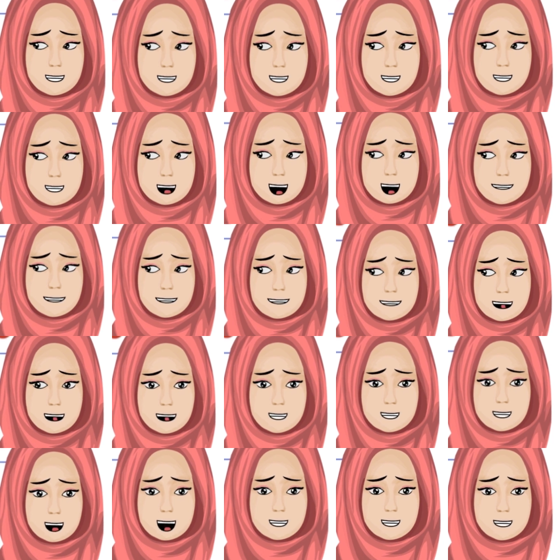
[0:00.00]
and that's
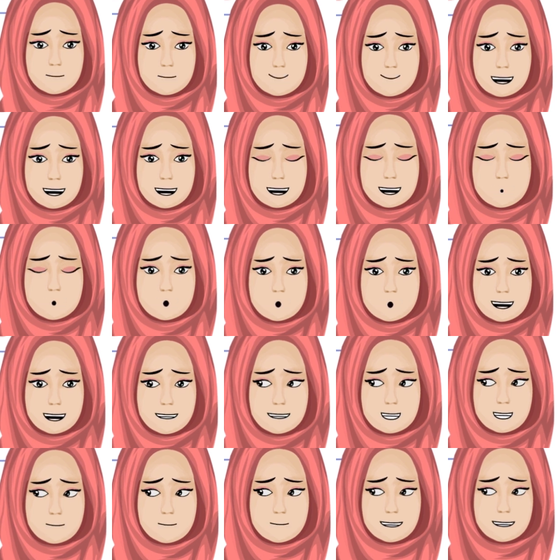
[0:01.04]
what i have been doing
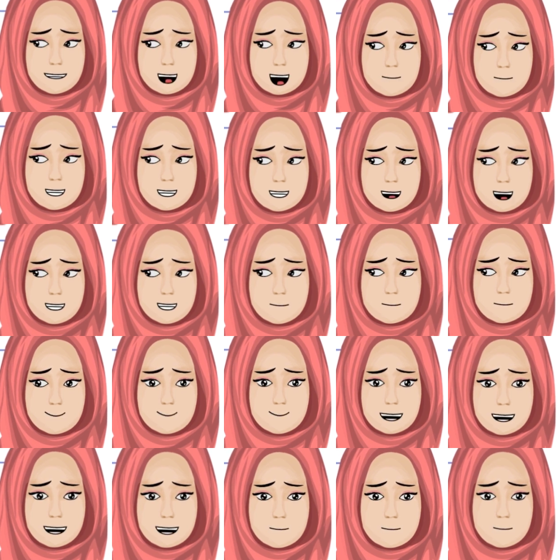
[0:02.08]
on this platform
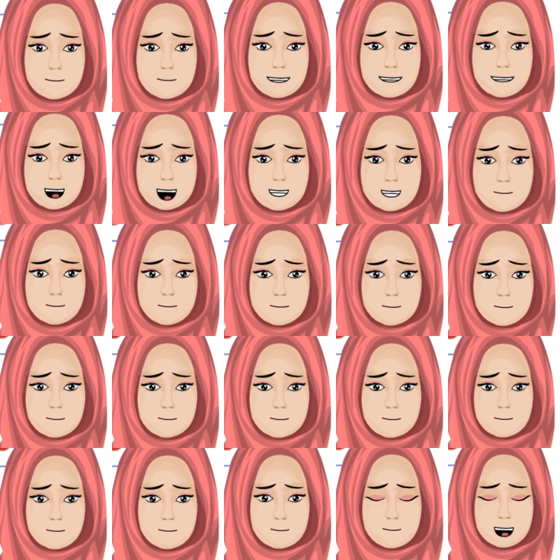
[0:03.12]
dr teeth since
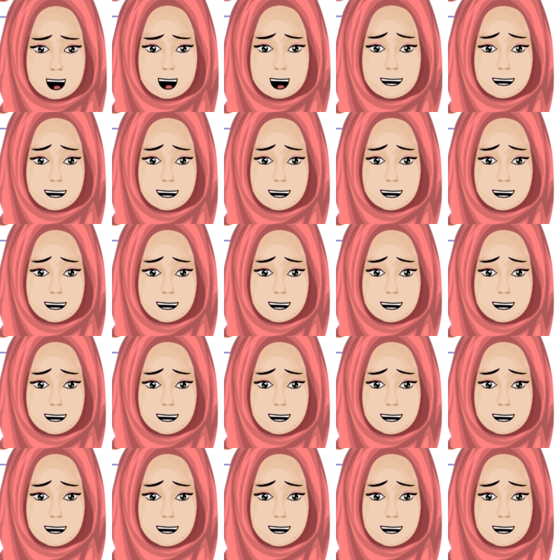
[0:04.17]
3